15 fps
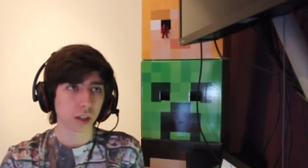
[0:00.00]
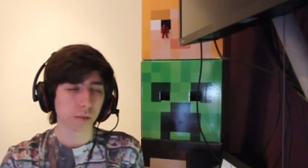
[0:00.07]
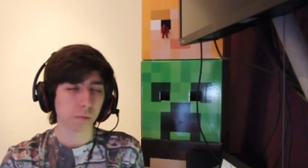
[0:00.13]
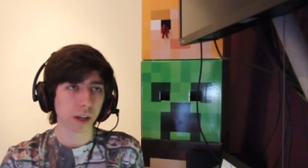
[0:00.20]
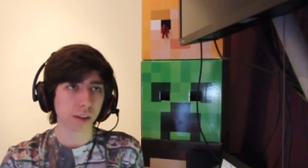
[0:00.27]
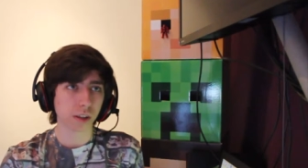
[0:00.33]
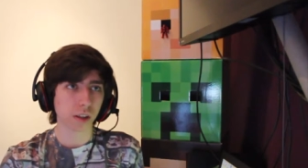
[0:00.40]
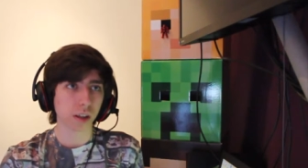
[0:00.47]

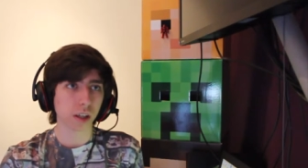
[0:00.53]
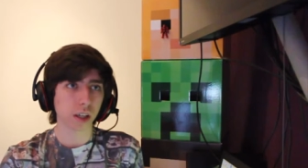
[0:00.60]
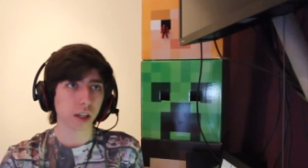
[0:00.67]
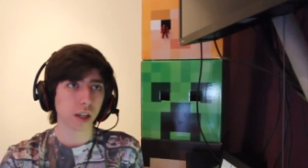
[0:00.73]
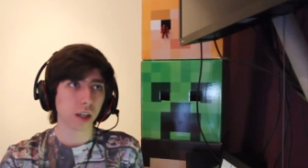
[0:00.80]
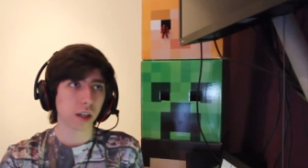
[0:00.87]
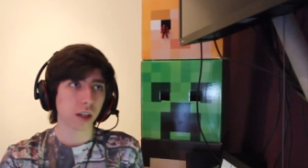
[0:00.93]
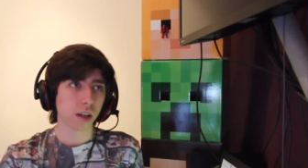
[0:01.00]
Basically,
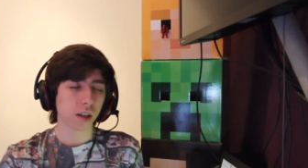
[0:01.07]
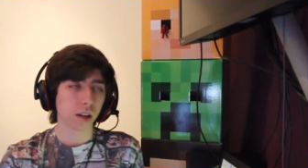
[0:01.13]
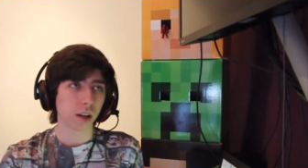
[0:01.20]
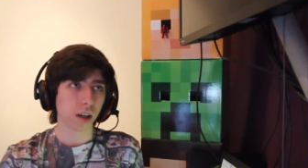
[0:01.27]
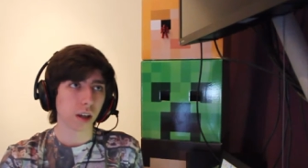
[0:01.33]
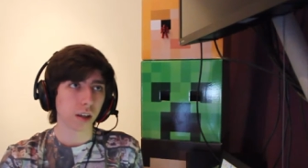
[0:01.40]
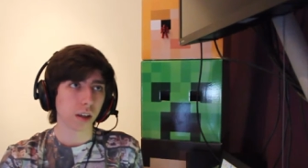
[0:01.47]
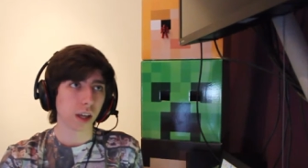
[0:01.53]

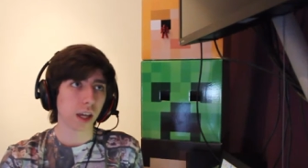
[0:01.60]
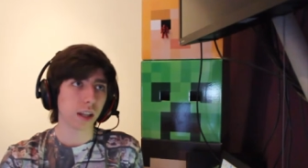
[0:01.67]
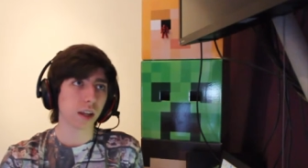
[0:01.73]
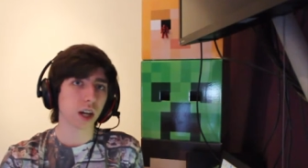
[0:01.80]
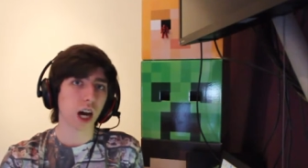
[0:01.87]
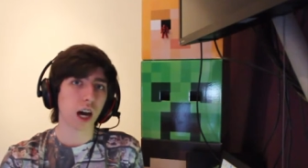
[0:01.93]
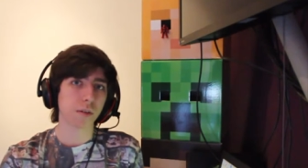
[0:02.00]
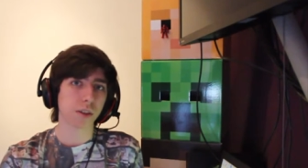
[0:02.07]
in the
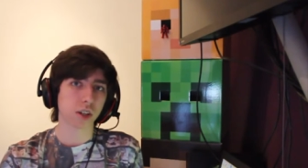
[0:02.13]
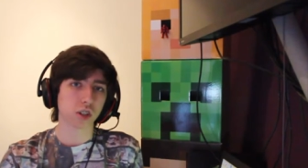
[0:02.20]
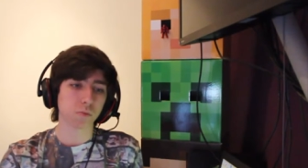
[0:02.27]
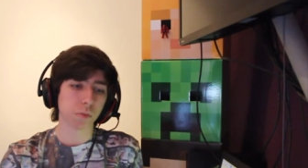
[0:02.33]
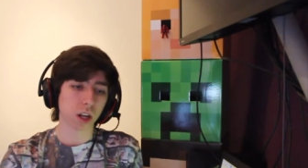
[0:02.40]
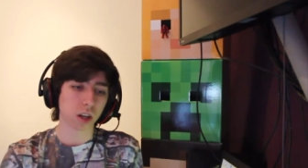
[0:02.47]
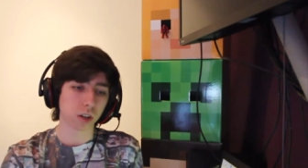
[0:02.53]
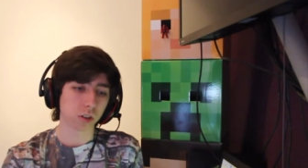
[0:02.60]
comment section
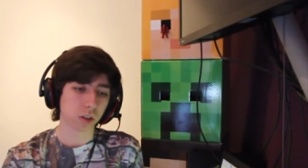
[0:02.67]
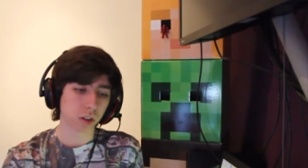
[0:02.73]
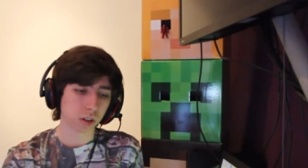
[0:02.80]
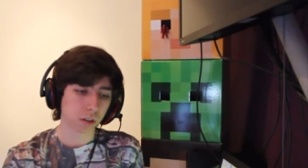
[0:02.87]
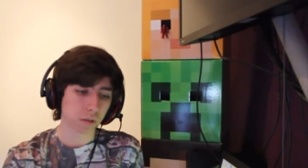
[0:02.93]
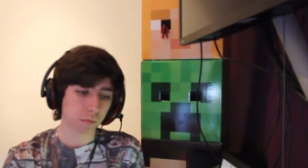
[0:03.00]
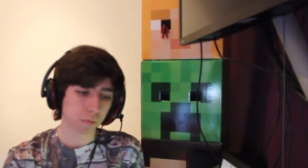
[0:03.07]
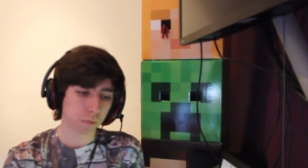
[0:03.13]
below,
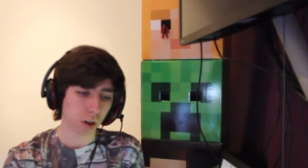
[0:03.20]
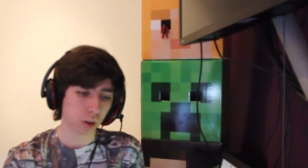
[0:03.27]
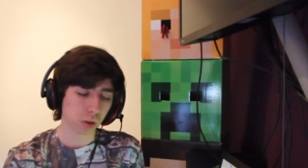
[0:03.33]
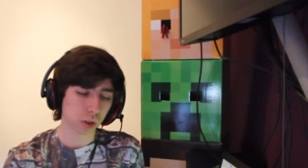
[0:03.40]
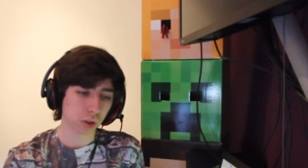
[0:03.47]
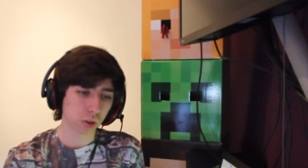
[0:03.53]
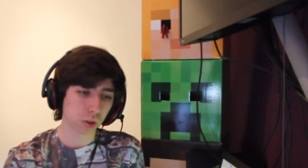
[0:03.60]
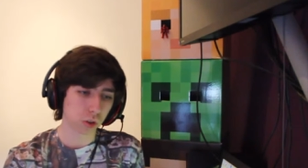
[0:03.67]

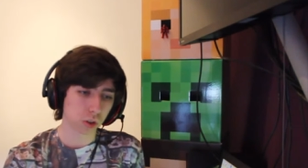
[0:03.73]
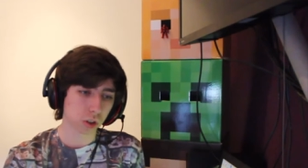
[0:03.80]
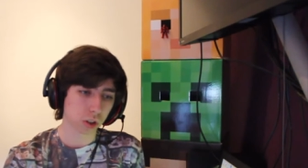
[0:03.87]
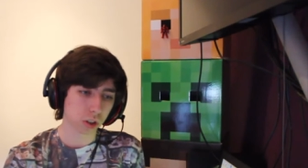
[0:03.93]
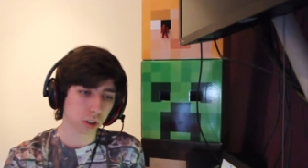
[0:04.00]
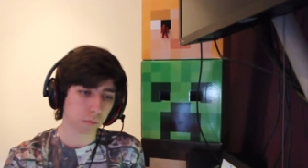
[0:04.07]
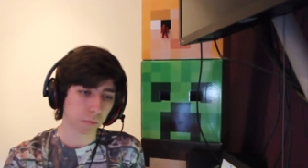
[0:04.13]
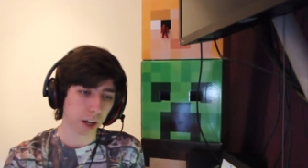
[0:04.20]
post
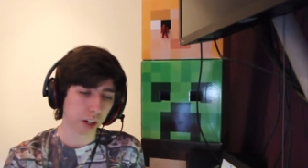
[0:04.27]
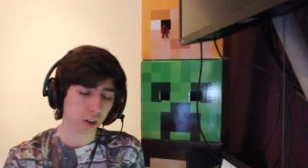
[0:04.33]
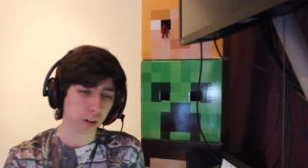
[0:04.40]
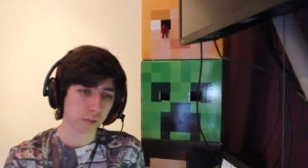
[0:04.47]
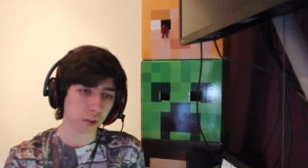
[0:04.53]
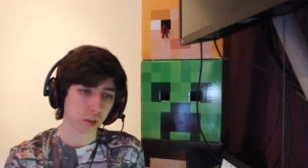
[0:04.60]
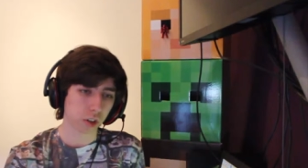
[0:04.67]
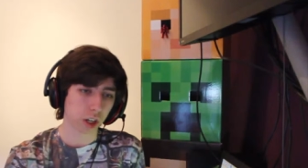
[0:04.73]
your Minecraft
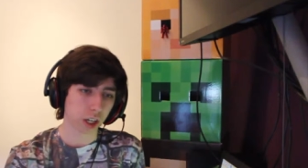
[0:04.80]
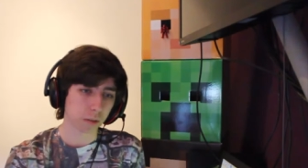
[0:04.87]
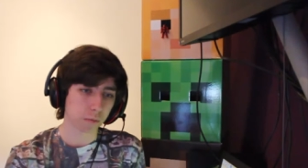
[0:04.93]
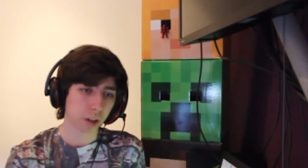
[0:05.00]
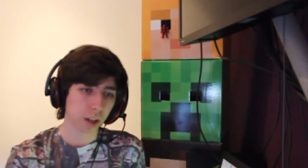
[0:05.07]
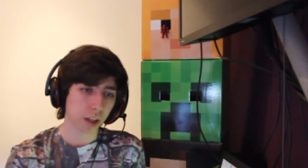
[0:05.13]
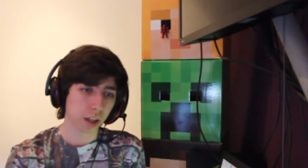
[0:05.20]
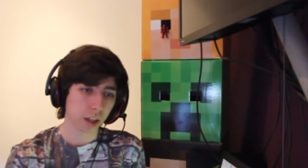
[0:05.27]
username,
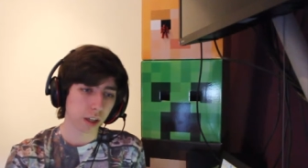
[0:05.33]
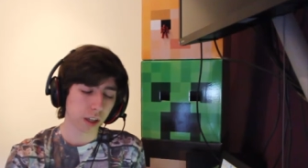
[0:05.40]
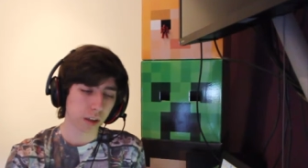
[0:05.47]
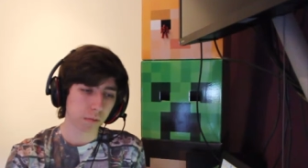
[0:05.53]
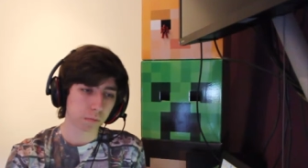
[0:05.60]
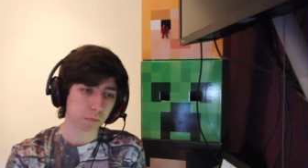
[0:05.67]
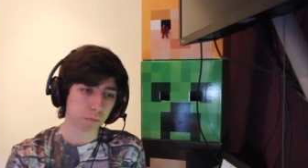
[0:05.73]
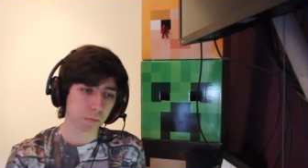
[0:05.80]

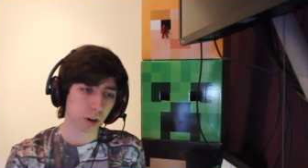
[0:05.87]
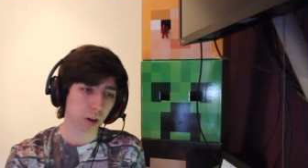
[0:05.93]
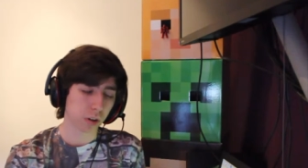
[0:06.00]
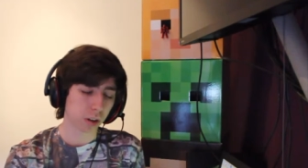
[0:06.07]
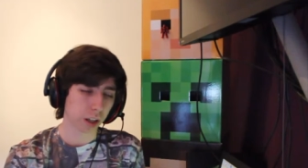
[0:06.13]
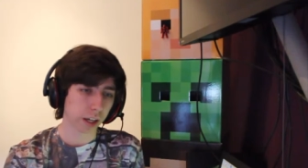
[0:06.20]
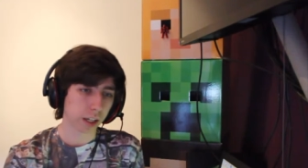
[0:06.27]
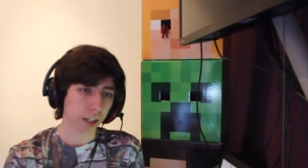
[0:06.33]
po
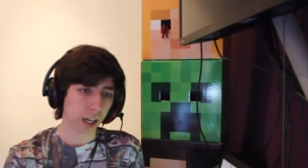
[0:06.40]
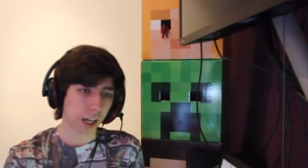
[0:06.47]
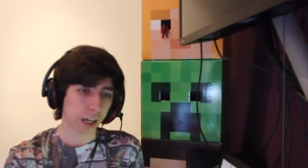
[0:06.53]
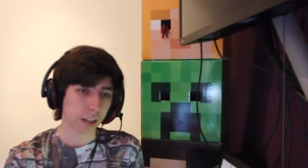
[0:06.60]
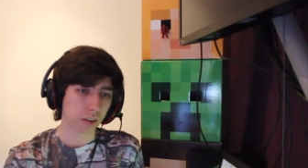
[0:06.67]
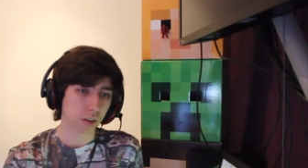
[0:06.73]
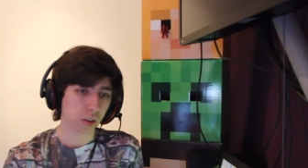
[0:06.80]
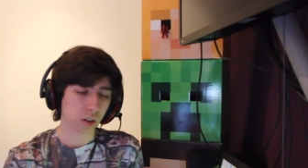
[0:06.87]
like
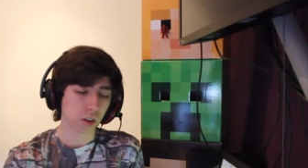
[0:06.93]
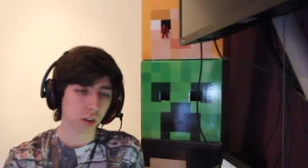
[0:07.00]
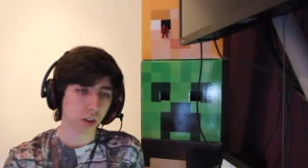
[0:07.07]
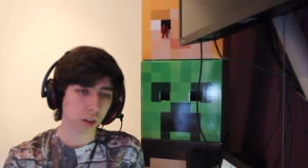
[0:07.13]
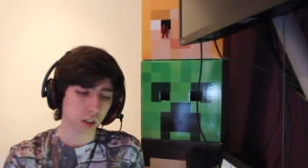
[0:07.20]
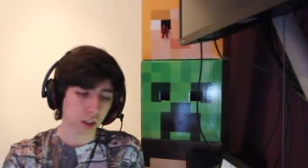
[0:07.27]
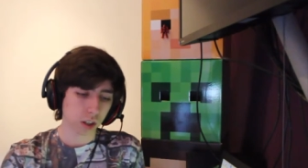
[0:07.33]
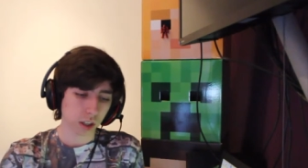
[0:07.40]
and
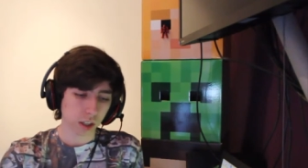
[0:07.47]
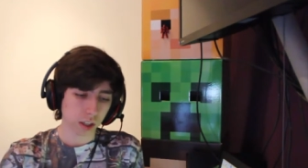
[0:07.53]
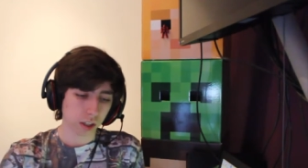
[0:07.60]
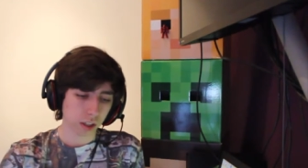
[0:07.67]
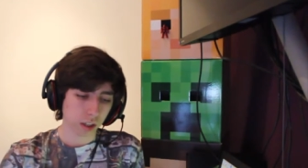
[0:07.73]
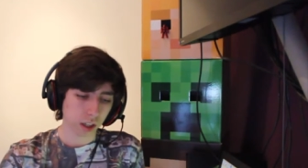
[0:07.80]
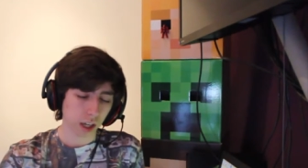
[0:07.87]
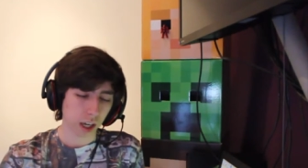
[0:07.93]

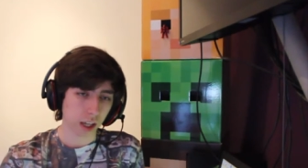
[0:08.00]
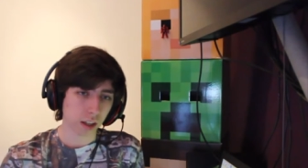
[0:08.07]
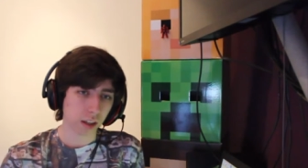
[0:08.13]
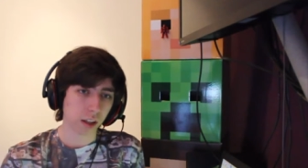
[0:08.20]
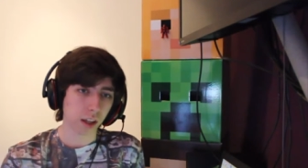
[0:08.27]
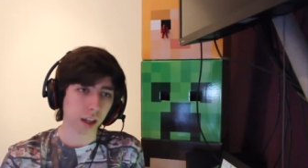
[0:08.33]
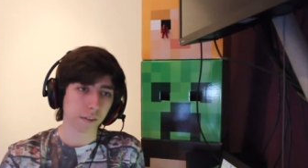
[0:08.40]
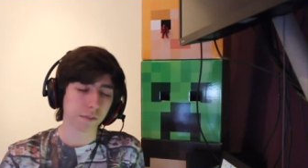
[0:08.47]

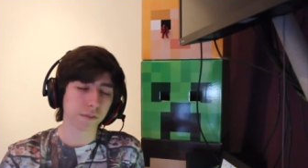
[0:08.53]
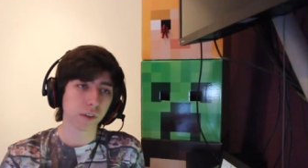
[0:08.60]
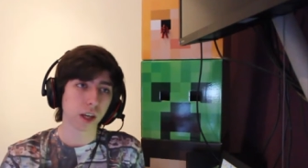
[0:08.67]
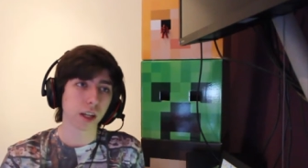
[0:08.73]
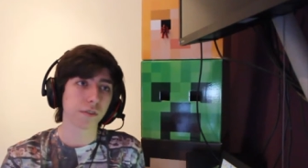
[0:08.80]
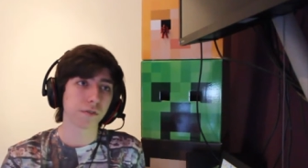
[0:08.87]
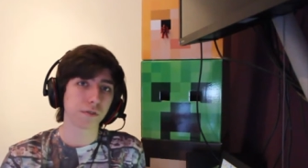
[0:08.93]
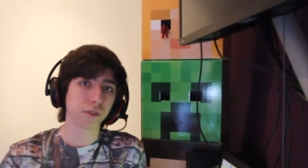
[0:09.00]
in a,
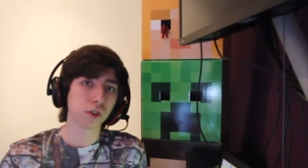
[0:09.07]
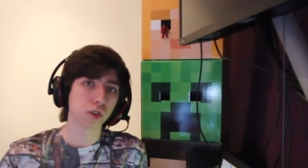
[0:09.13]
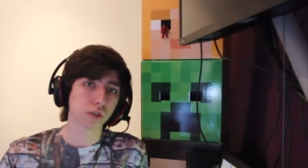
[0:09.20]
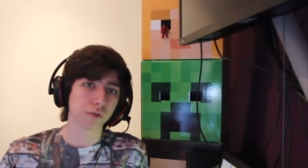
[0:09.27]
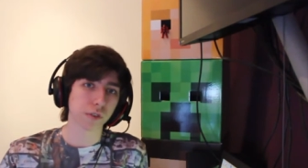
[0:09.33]
in a future